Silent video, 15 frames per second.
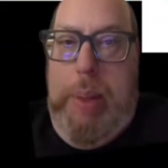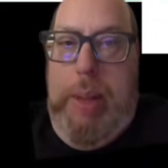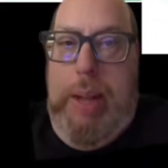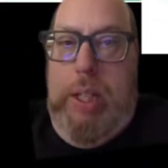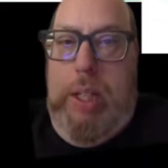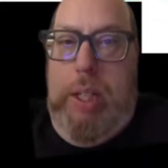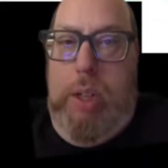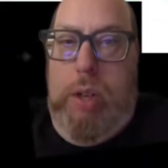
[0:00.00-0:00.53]

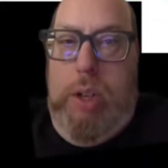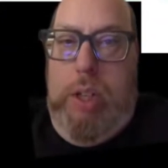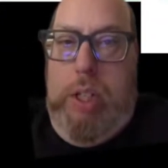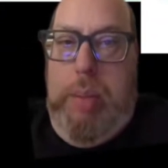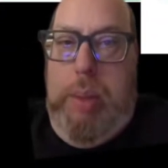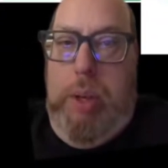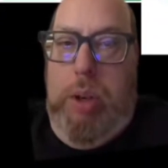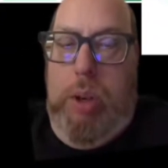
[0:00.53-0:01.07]
it's
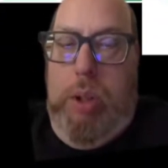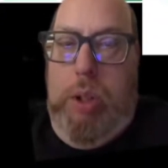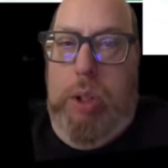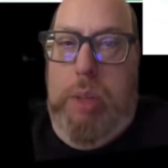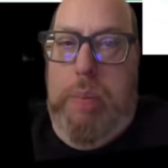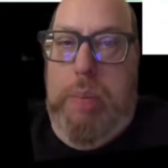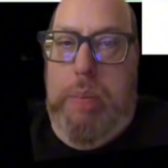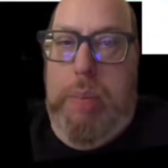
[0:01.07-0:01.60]
interesting
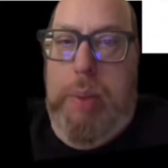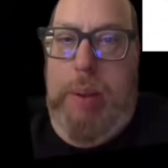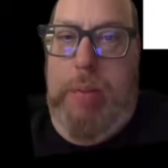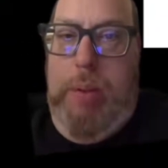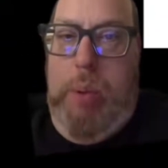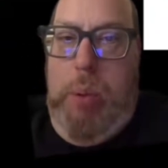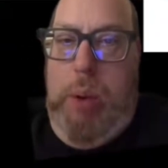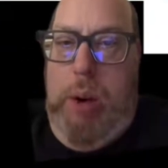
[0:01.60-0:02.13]
because
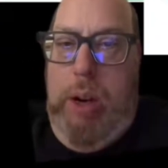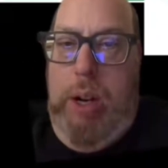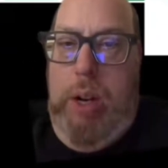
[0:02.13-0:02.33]
quite